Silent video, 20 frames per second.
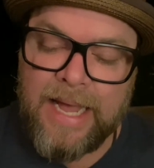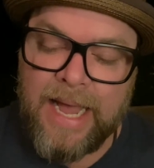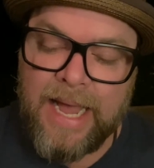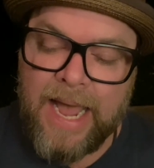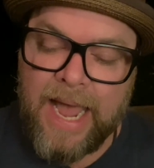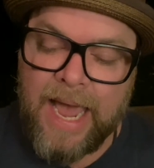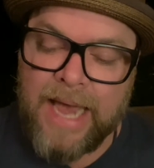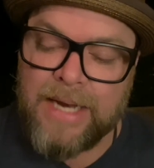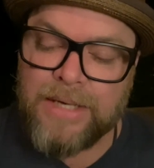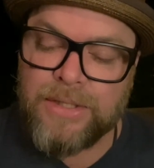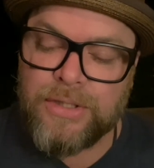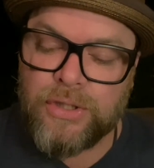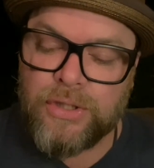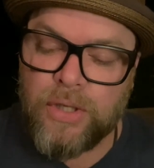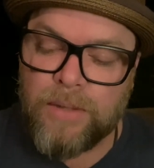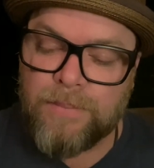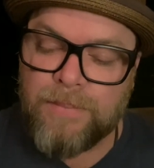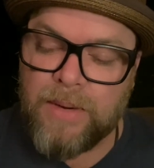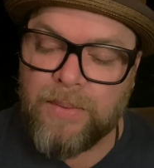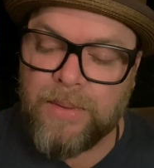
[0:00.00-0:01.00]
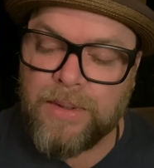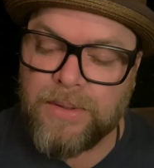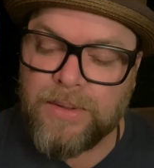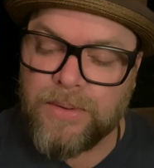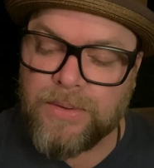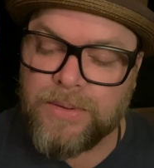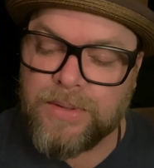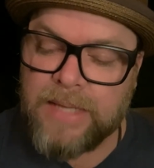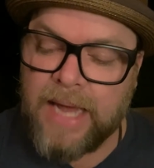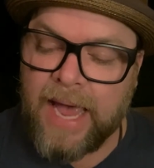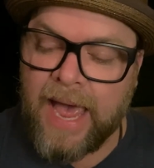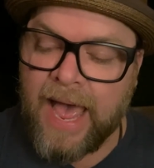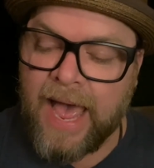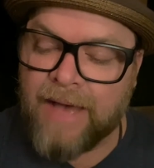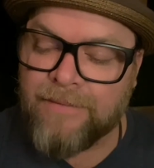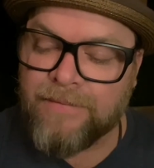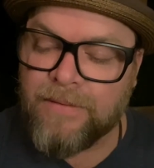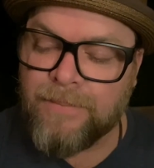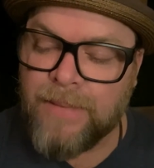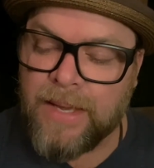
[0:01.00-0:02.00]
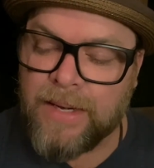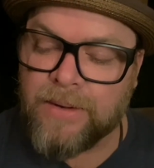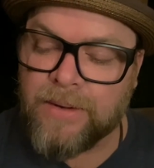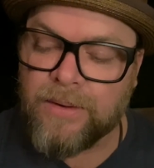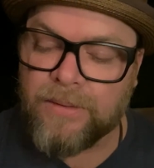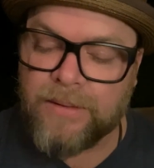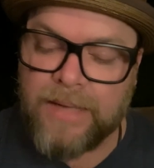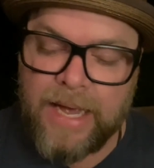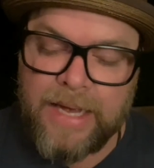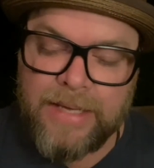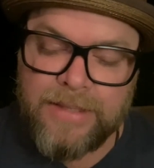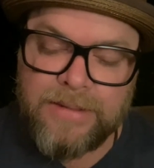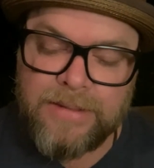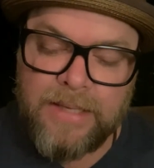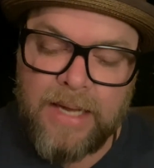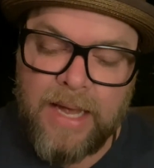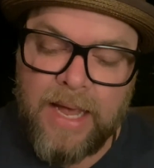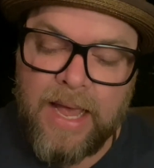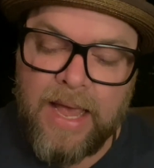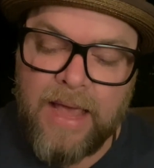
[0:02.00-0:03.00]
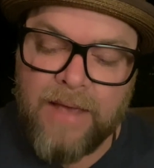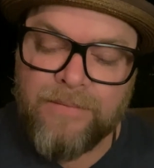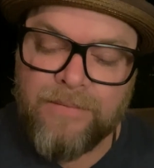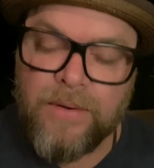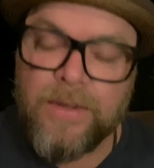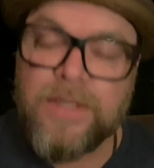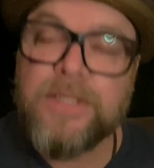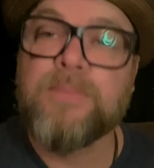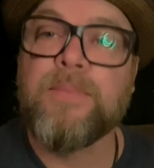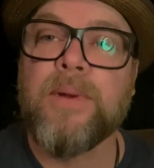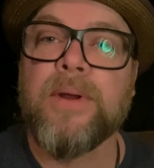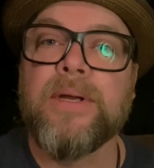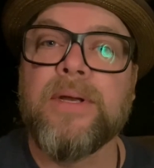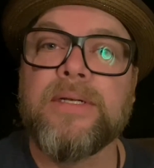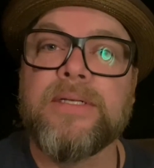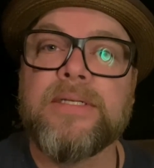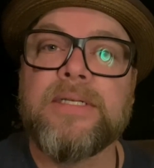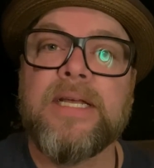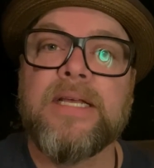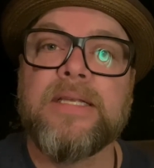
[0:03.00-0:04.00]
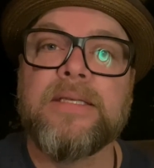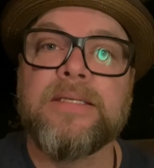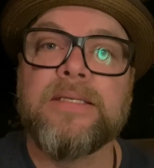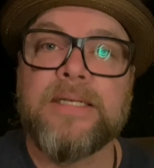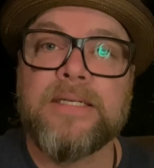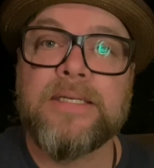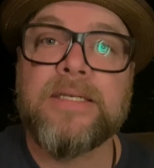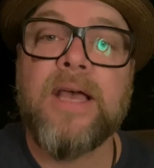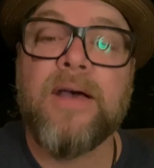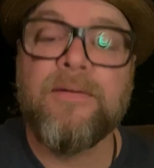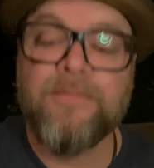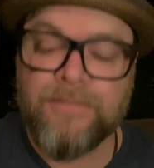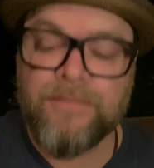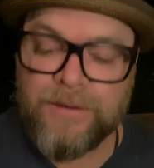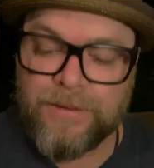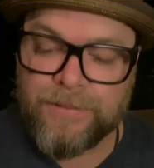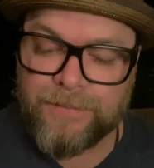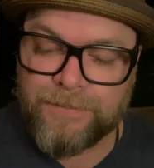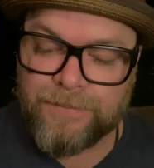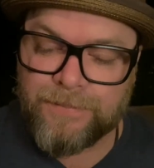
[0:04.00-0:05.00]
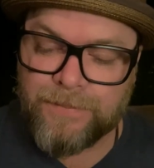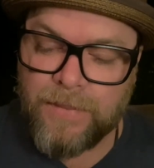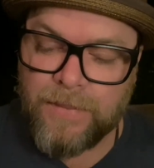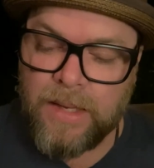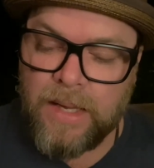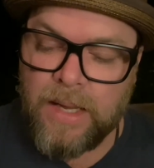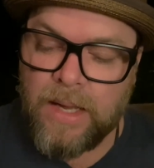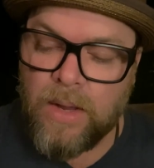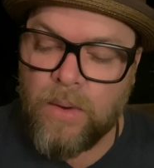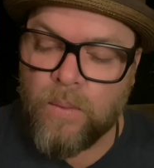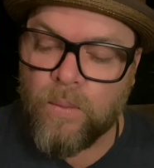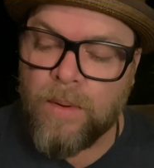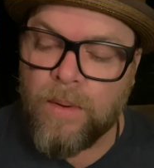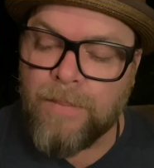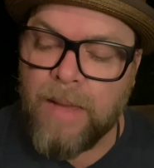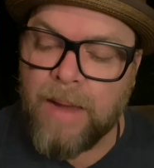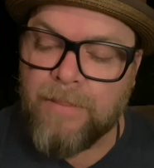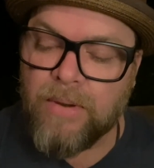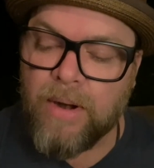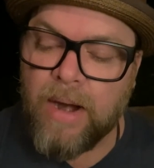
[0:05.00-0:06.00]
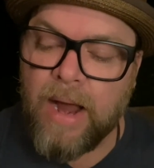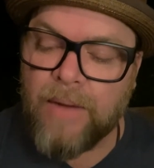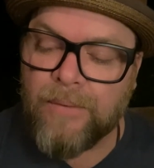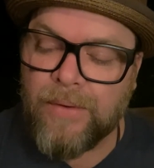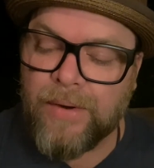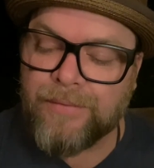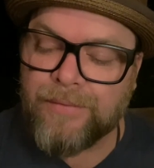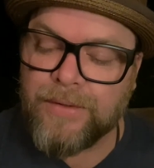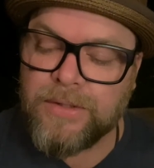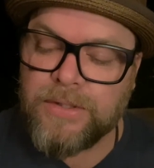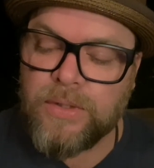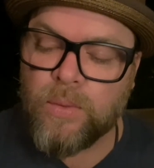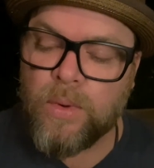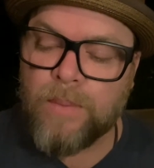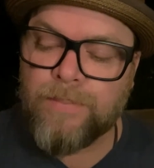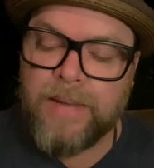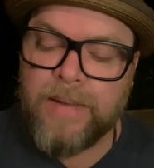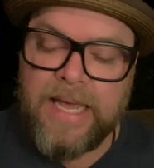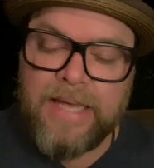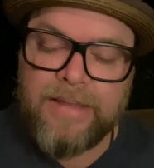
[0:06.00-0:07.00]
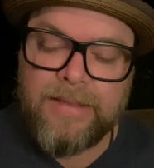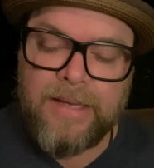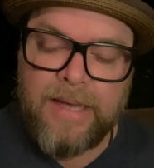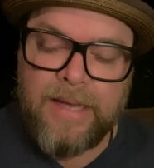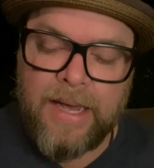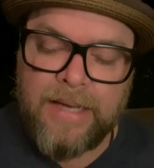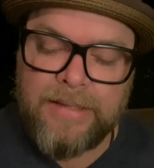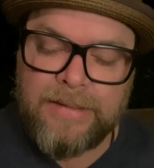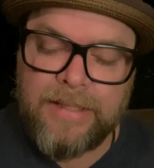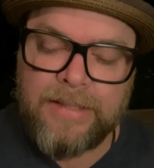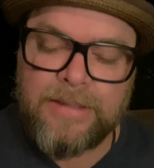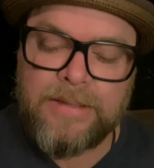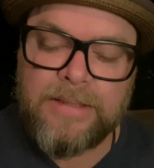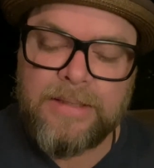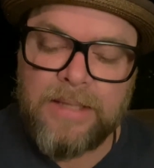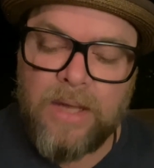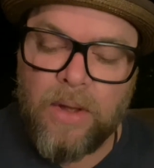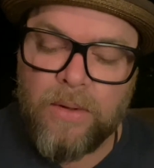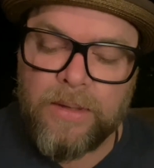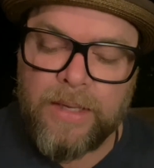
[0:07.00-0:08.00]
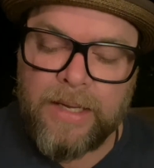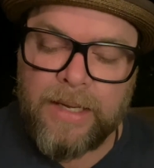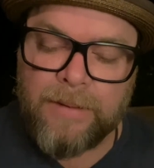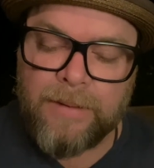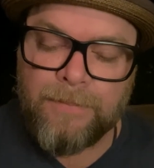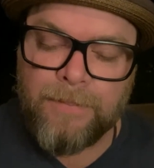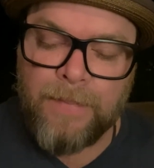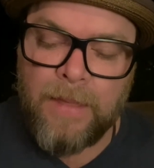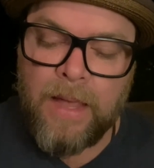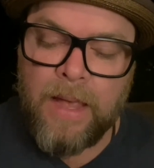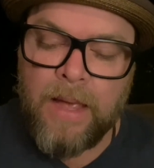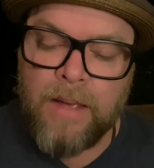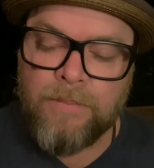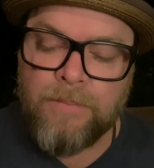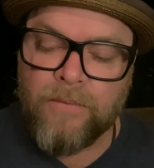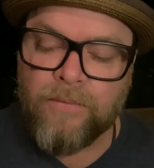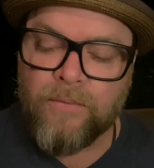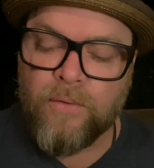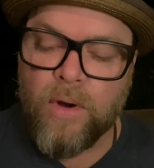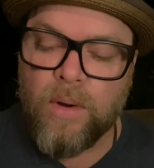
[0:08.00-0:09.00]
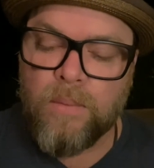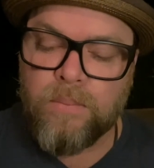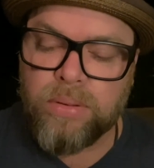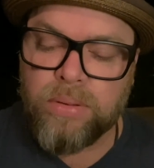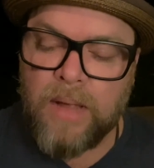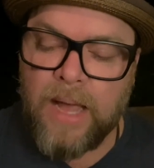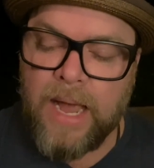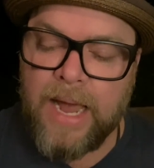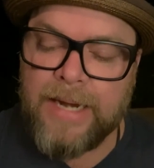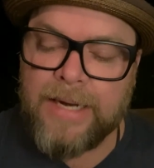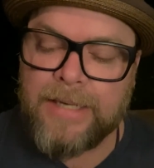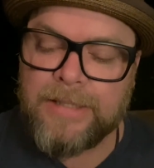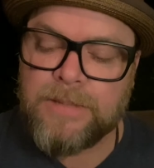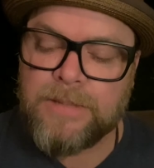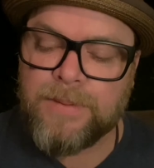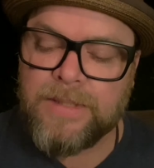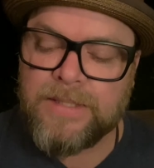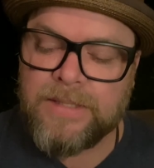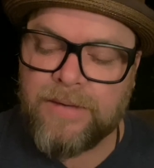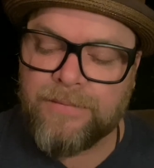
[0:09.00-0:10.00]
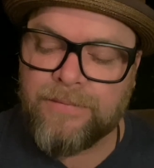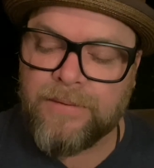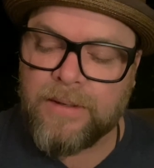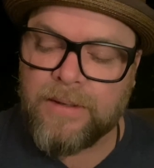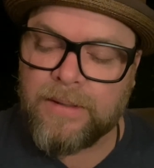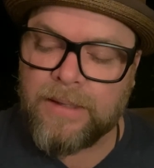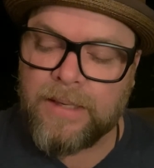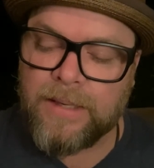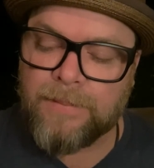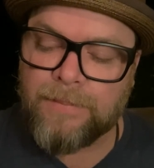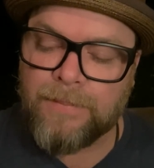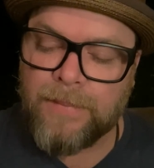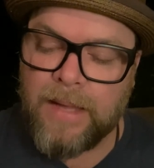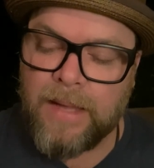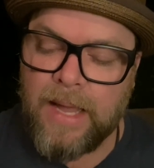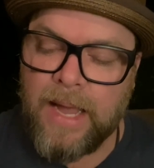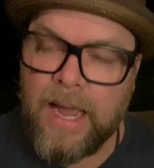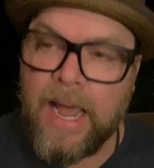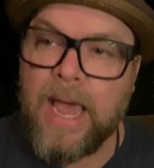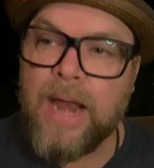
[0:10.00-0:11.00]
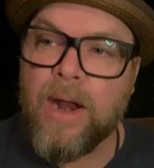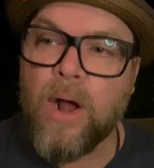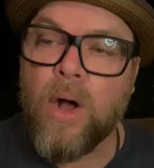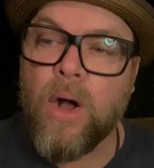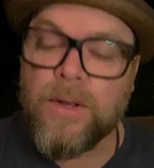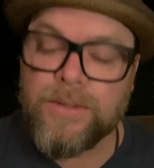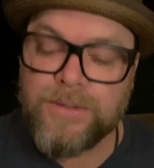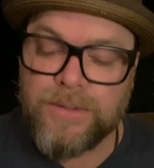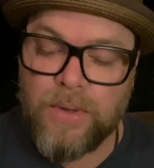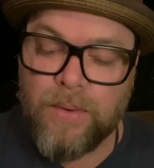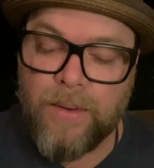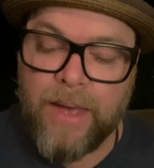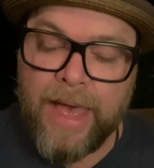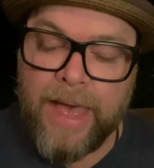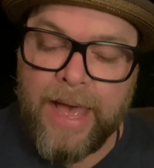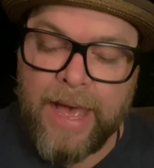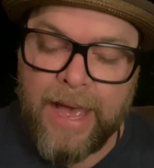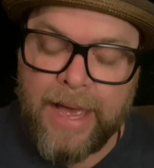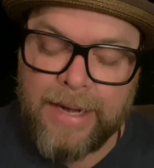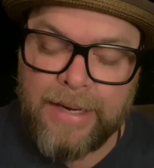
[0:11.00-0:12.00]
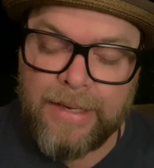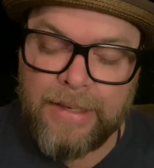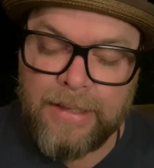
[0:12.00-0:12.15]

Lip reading: and it should be reduced to half a minute or less if you experience discomfort. Remember, however, to repeat the idea slowly before applying it specifically, and also add,